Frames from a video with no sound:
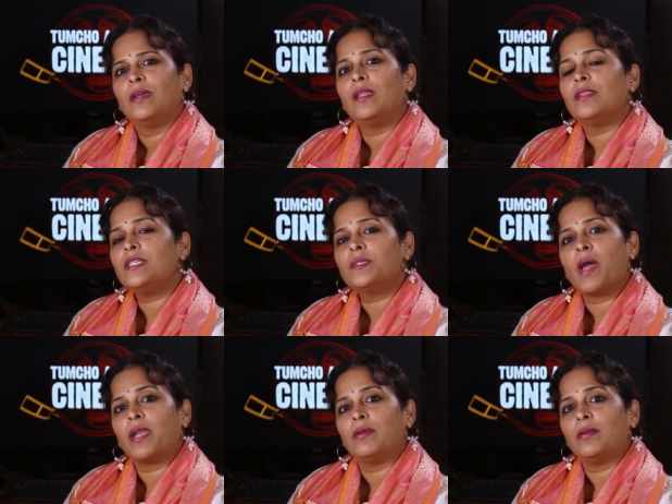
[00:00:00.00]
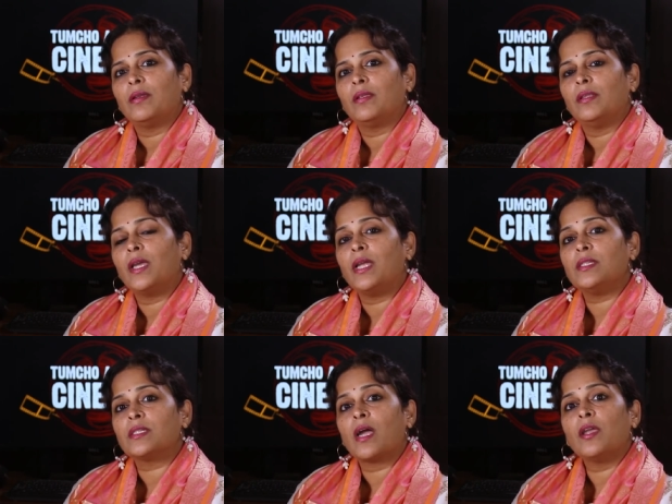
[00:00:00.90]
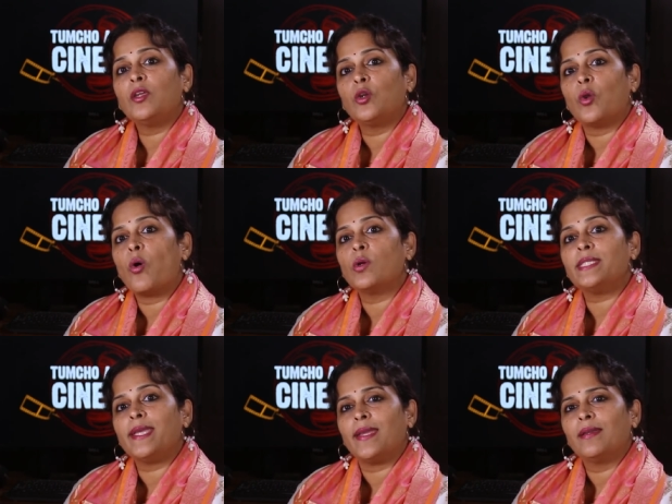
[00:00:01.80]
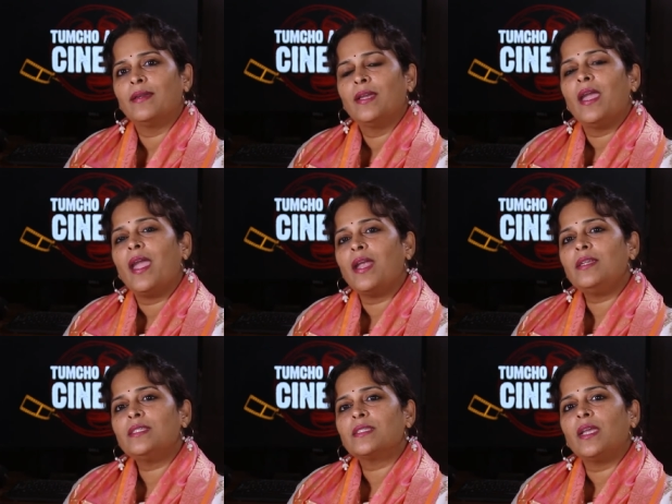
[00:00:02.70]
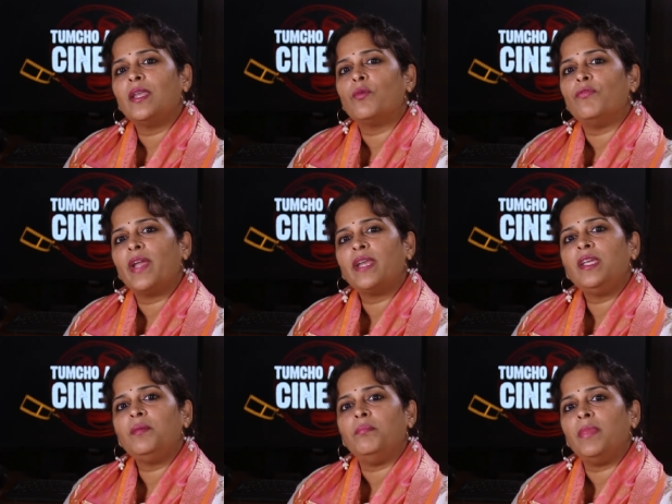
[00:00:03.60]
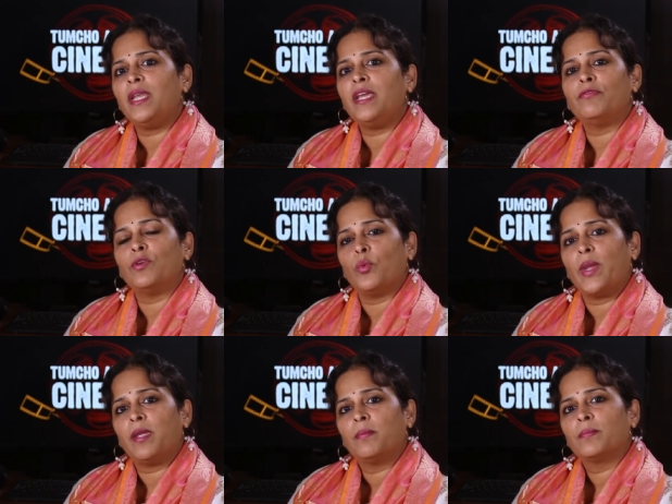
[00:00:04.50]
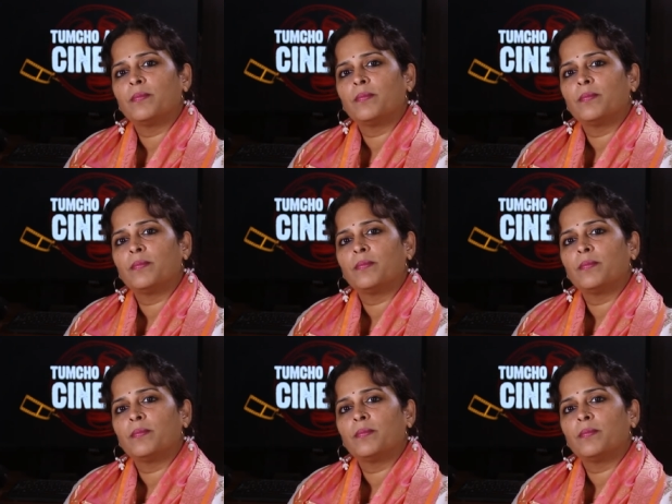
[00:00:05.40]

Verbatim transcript: In this manner, the entire long take ends in a very meaningful way.